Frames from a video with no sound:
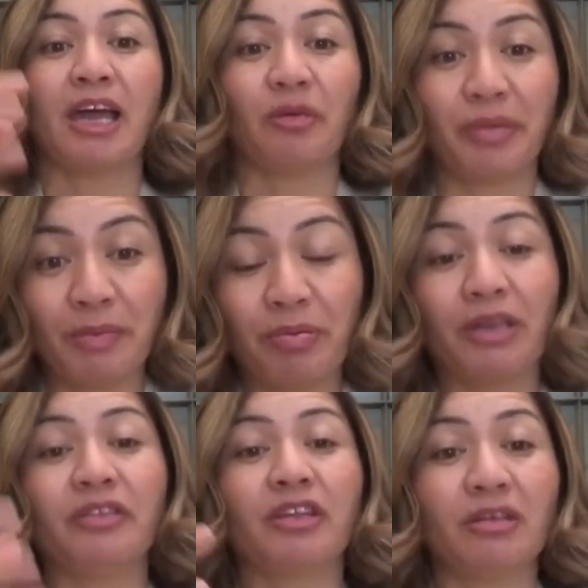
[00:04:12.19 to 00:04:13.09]
our
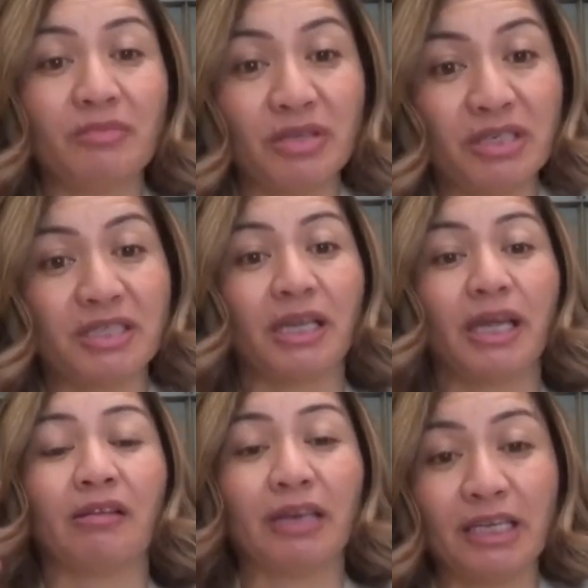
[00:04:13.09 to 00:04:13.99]
people in the
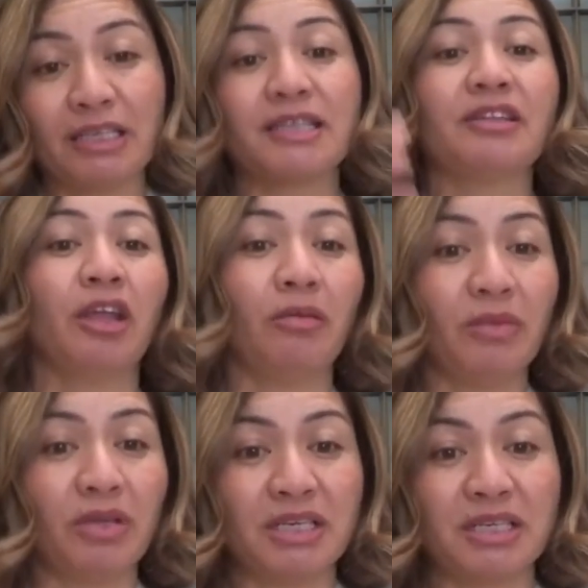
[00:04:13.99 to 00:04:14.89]
community, our leaders in the
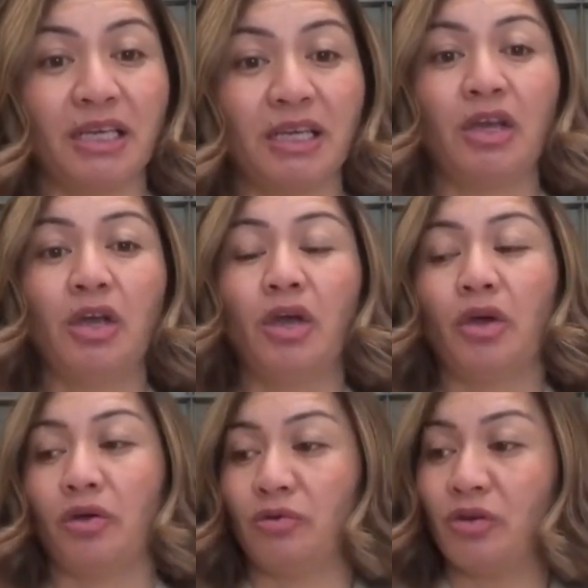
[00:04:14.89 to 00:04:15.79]
community
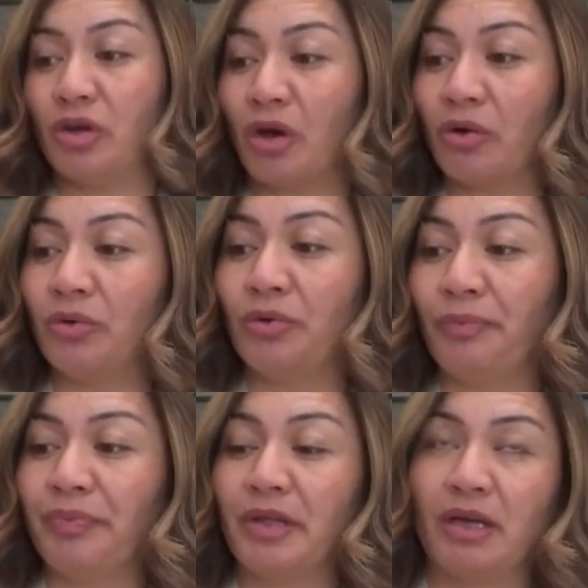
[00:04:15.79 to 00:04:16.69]
who
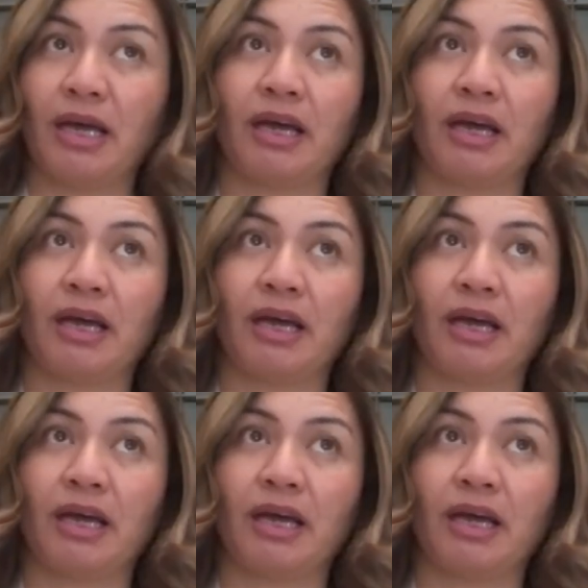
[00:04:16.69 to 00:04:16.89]
know